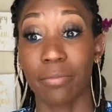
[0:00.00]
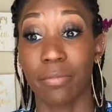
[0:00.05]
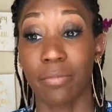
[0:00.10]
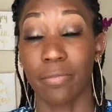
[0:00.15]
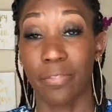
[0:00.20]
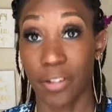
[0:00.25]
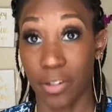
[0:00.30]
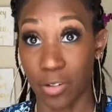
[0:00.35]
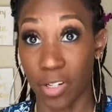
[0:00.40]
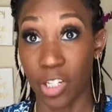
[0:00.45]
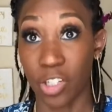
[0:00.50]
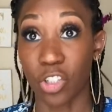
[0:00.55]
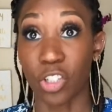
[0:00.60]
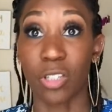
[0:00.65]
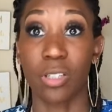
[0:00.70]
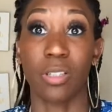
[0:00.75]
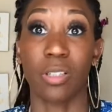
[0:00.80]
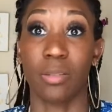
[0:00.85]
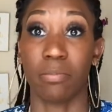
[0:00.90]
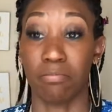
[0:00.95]

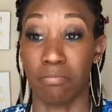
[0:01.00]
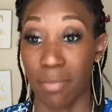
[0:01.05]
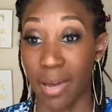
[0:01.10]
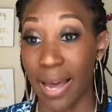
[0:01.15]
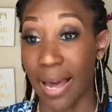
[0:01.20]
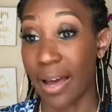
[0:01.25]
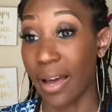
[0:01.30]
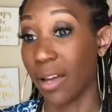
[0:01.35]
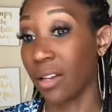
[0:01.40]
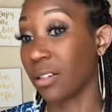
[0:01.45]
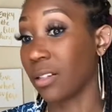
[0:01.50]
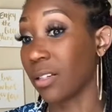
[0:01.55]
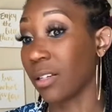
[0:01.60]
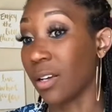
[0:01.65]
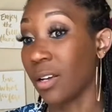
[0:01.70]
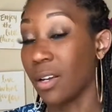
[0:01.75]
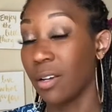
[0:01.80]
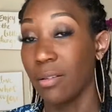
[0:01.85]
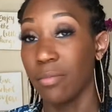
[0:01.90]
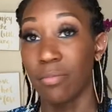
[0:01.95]
foundations, matte
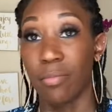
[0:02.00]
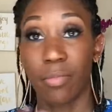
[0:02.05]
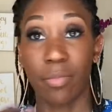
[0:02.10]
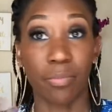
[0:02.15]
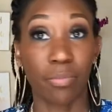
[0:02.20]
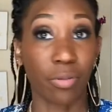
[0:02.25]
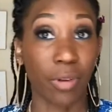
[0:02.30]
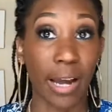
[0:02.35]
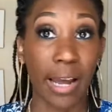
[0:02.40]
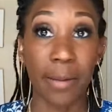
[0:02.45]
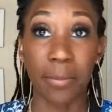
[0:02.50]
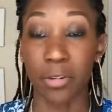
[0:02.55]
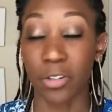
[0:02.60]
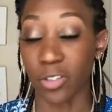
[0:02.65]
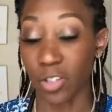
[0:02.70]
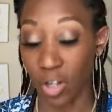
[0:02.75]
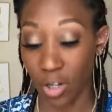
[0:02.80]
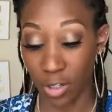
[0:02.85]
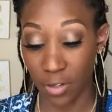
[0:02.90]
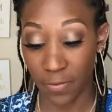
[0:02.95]
primers,
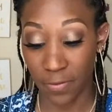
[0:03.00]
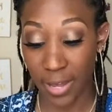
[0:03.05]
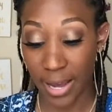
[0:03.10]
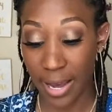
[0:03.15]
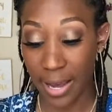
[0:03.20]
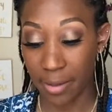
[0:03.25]
all of that.